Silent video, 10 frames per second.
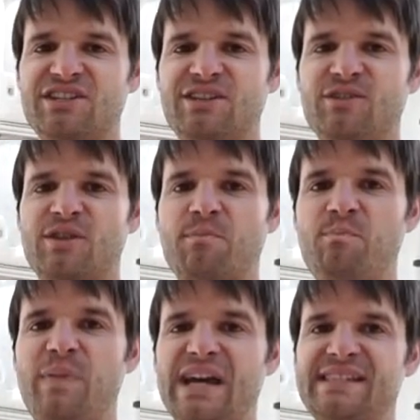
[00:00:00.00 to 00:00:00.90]
to. The
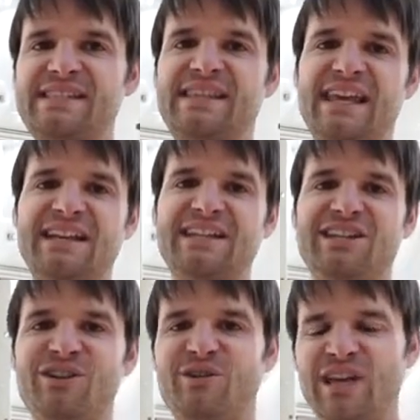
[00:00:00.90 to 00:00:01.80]
best thing to
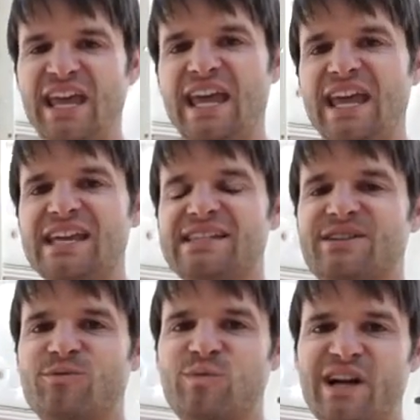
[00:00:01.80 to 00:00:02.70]
do is
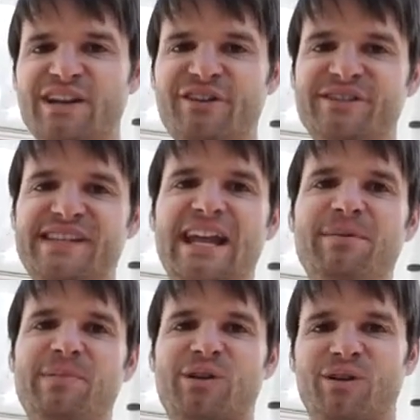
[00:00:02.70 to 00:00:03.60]
to run your
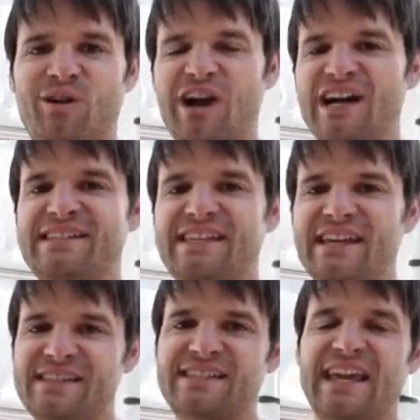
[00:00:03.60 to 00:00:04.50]
setup across
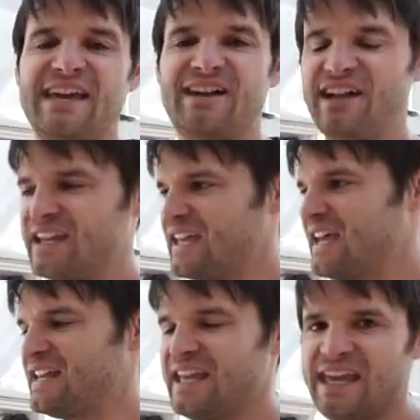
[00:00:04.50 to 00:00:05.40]
a scale and
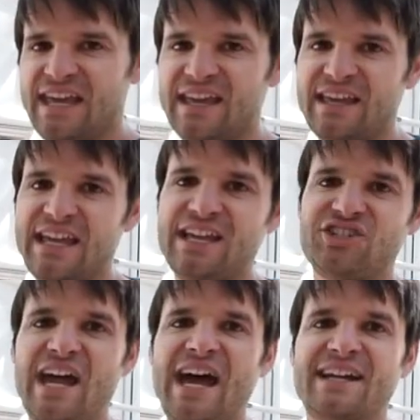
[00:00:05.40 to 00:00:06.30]
get
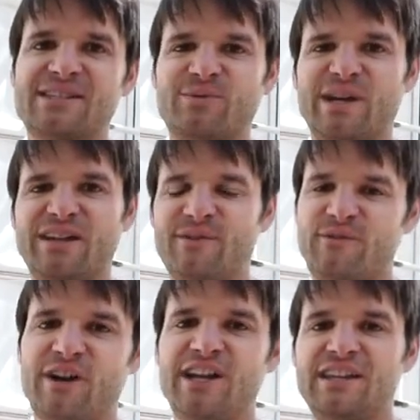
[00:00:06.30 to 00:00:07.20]
each axle weight, your
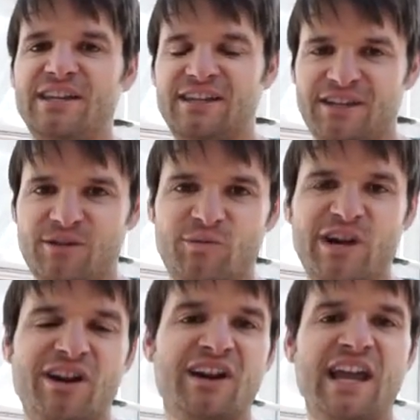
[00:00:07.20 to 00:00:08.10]
front, your
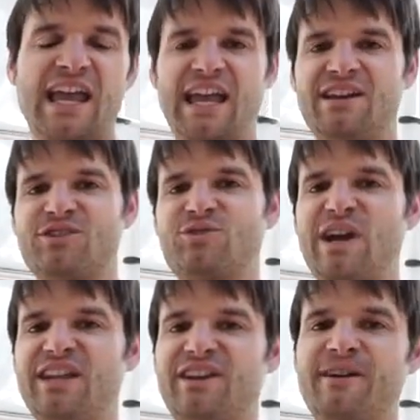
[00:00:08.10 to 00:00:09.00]
rear, and your
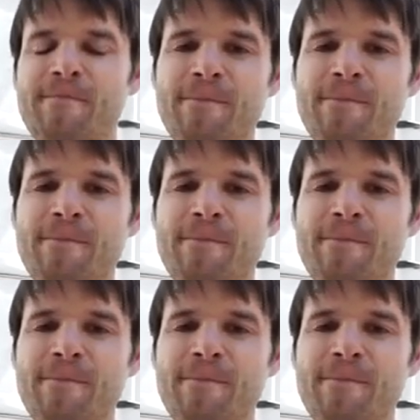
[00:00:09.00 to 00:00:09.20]
trailer,